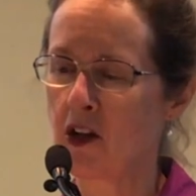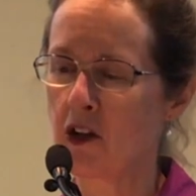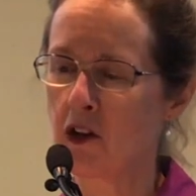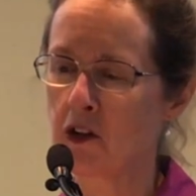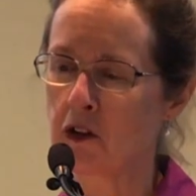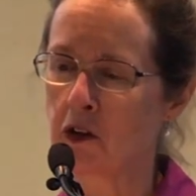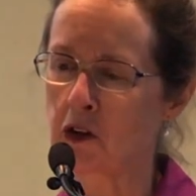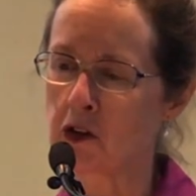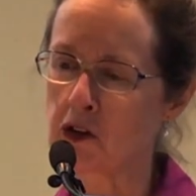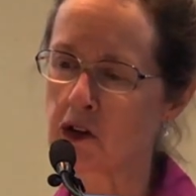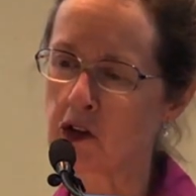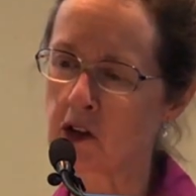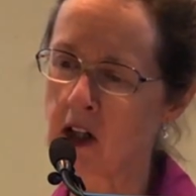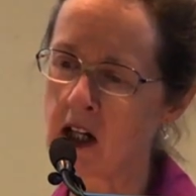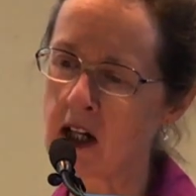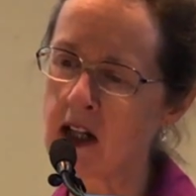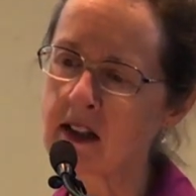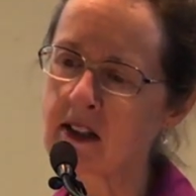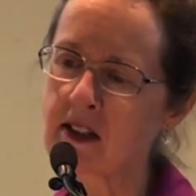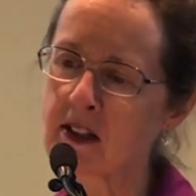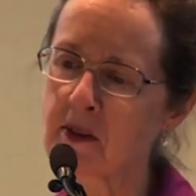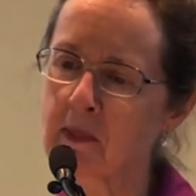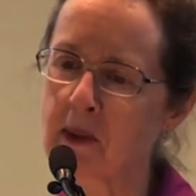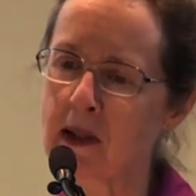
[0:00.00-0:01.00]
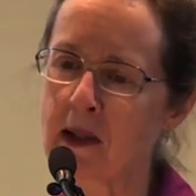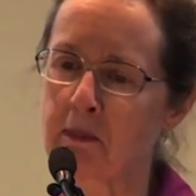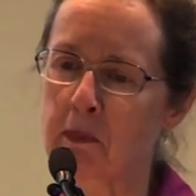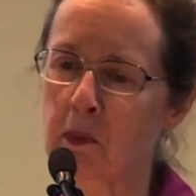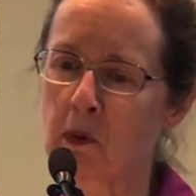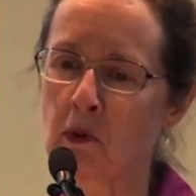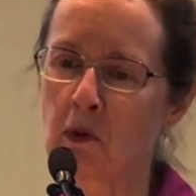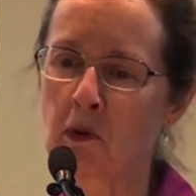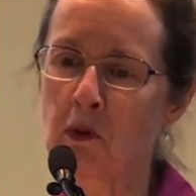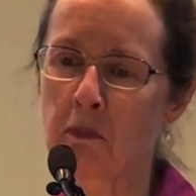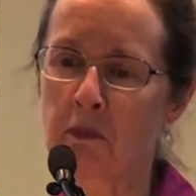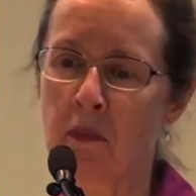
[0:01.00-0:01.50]
So trans
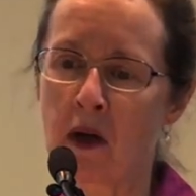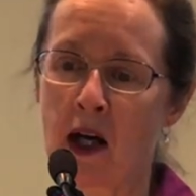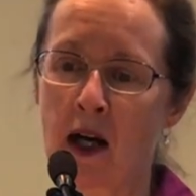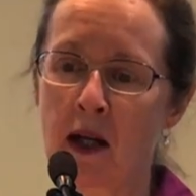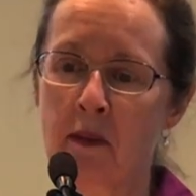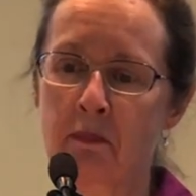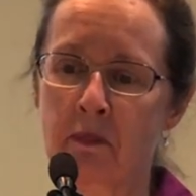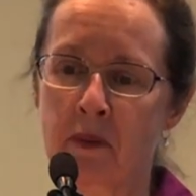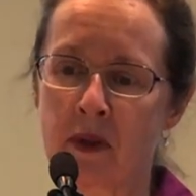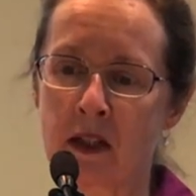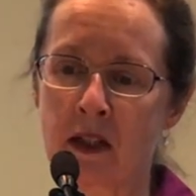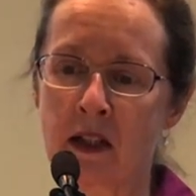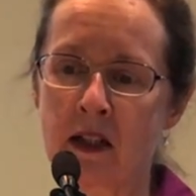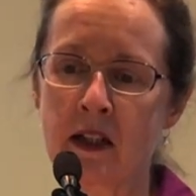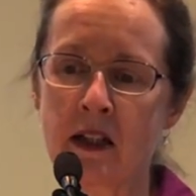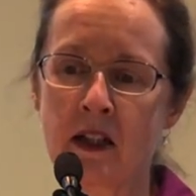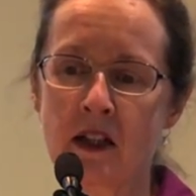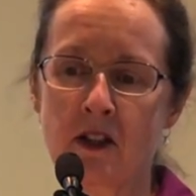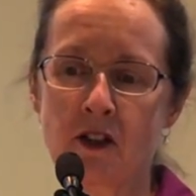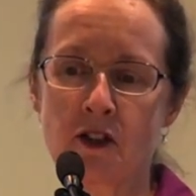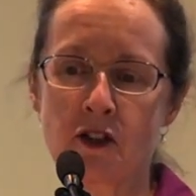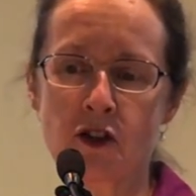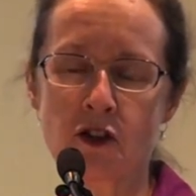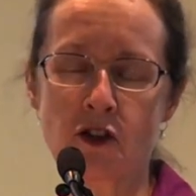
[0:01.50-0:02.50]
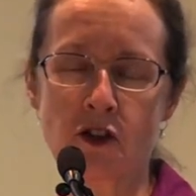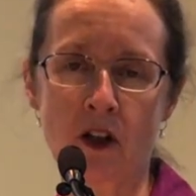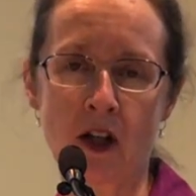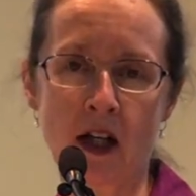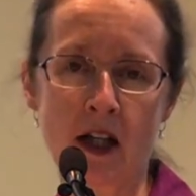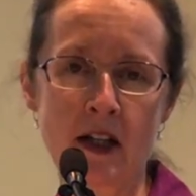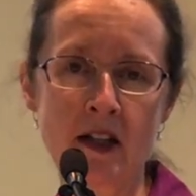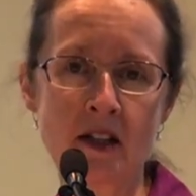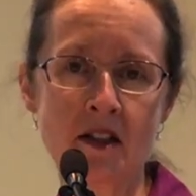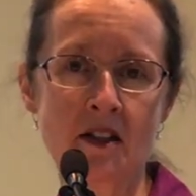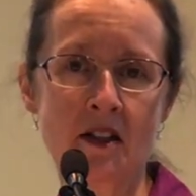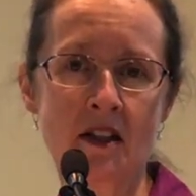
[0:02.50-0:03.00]
people might be
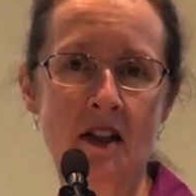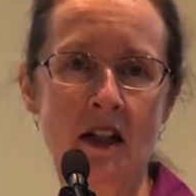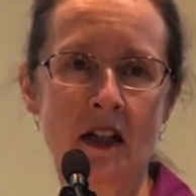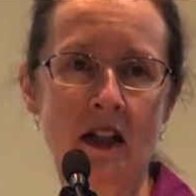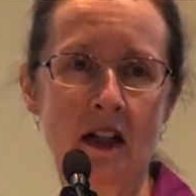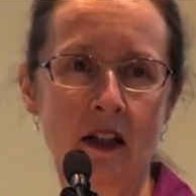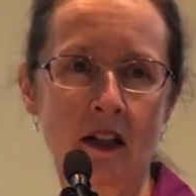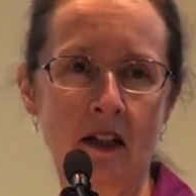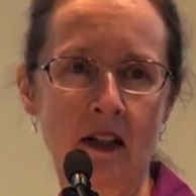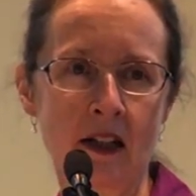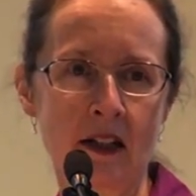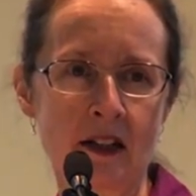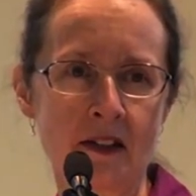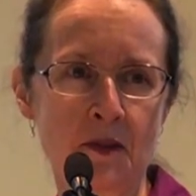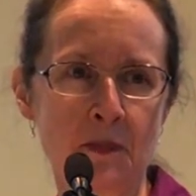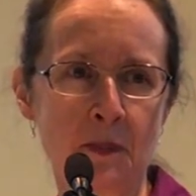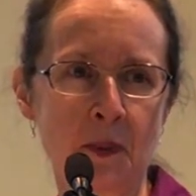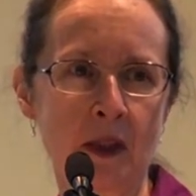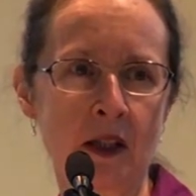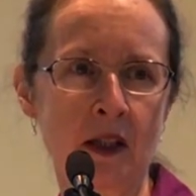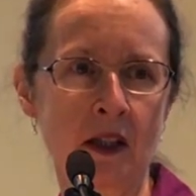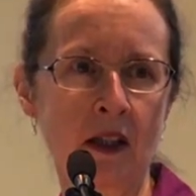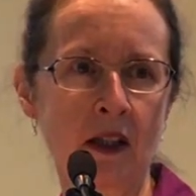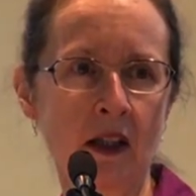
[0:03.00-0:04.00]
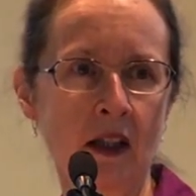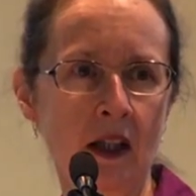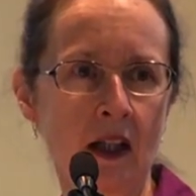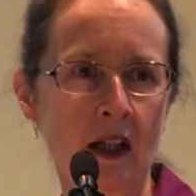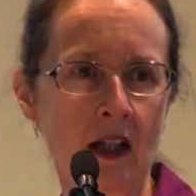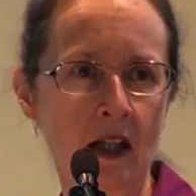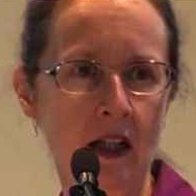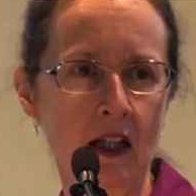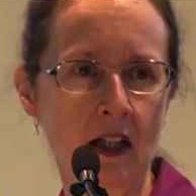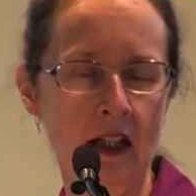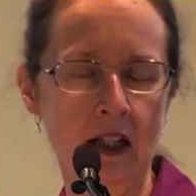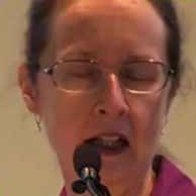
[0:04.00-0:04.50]
straight, lesbian,
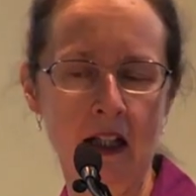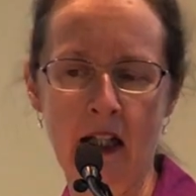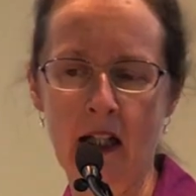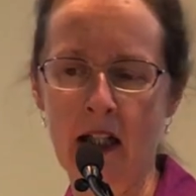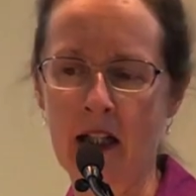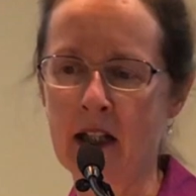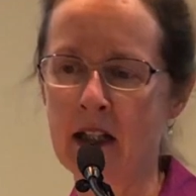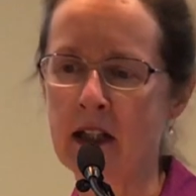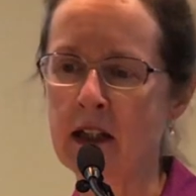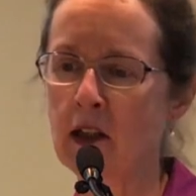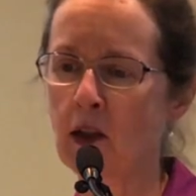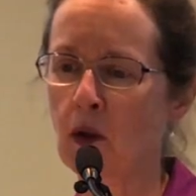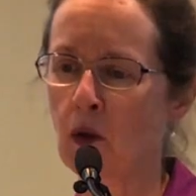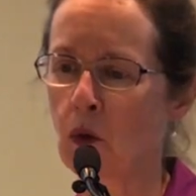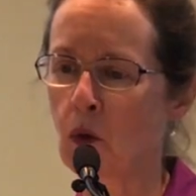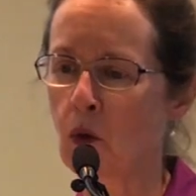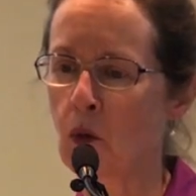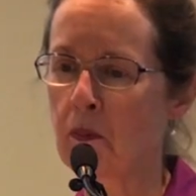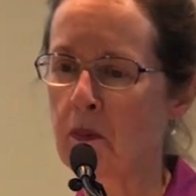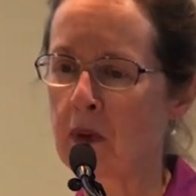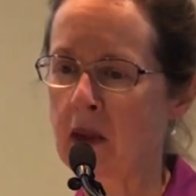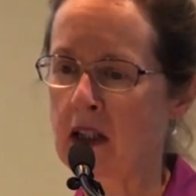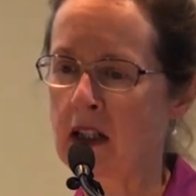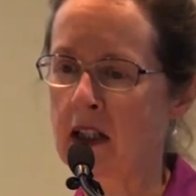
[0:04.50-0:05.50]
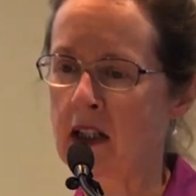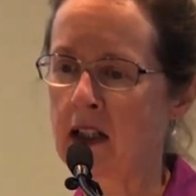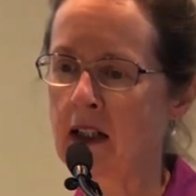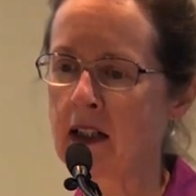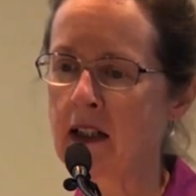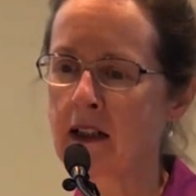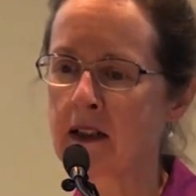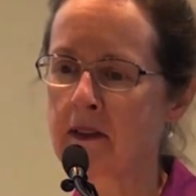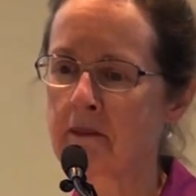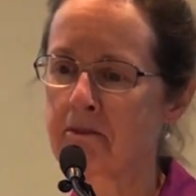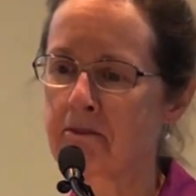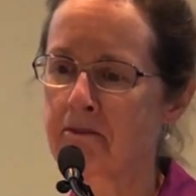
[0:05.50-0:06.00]
gay or bi,